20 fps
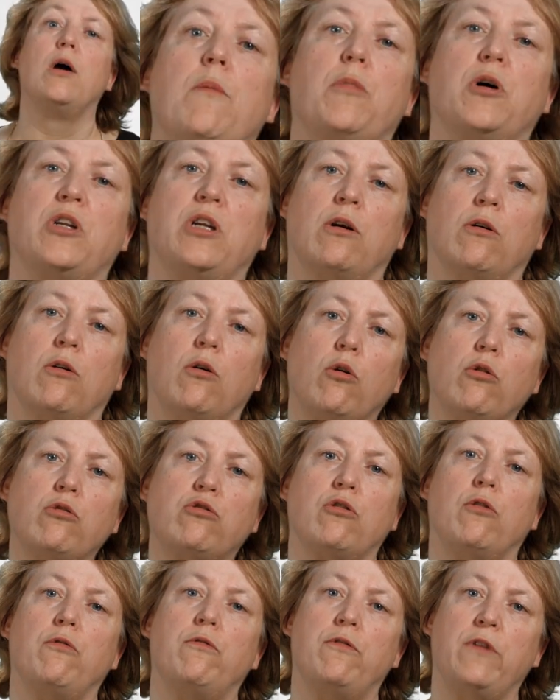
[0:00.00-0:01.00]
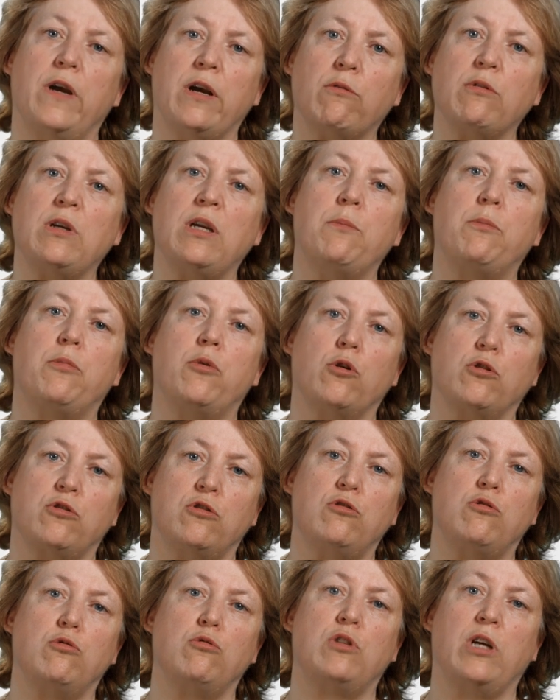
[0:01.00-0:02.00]
but are also very
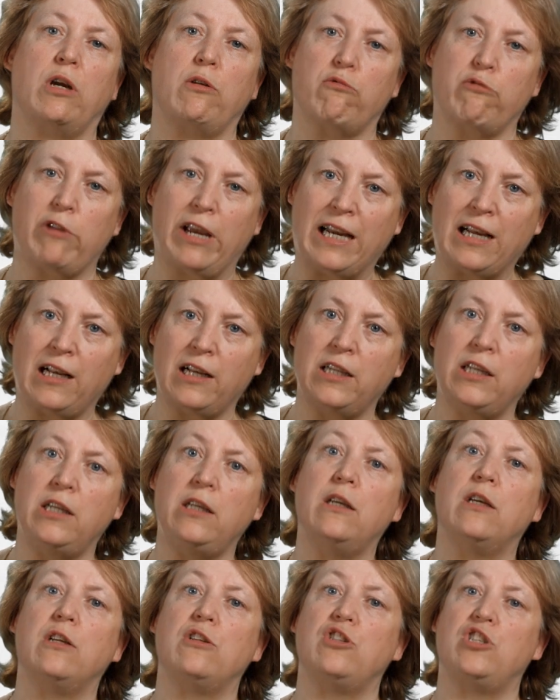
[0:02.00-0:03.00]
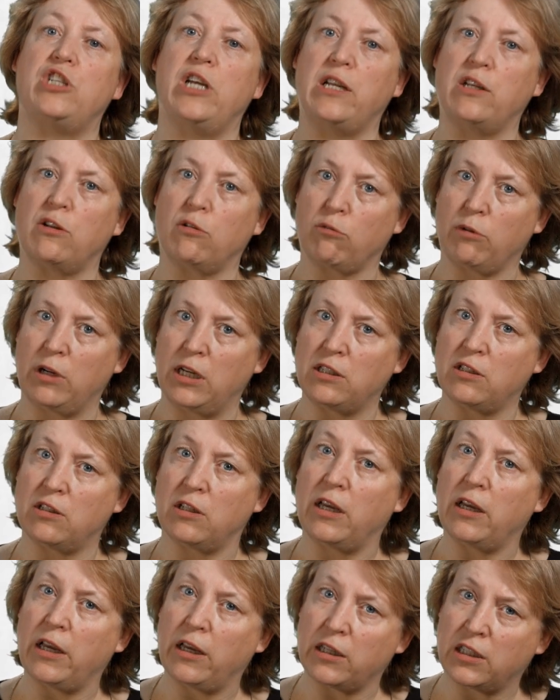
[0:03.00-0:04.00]
important to directly generate
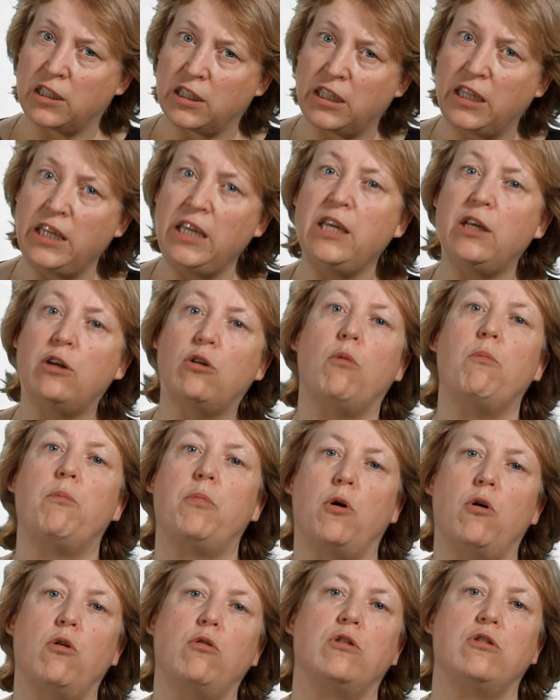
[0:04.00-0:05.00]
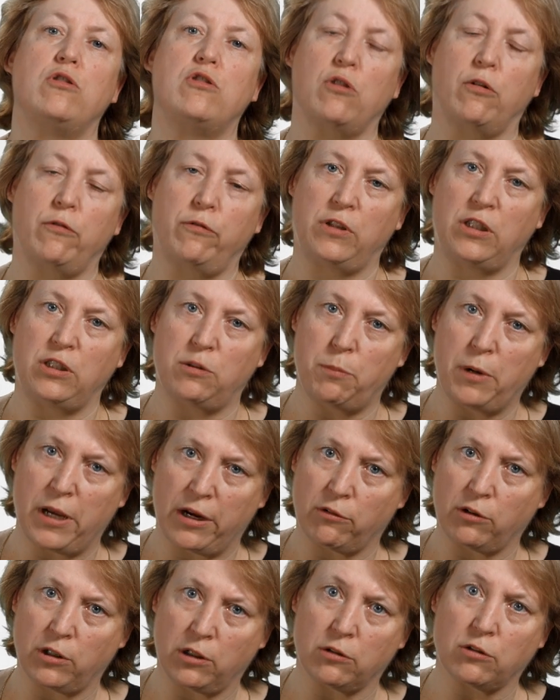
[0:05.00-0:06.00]
key components of these
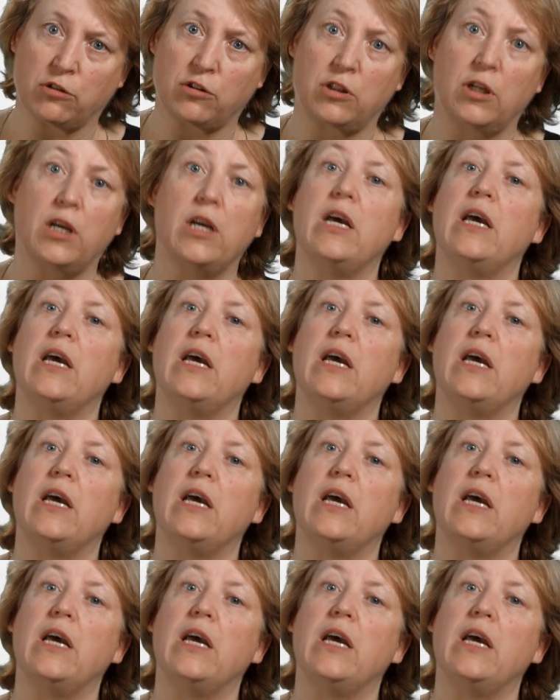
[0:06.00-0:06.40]
barriers,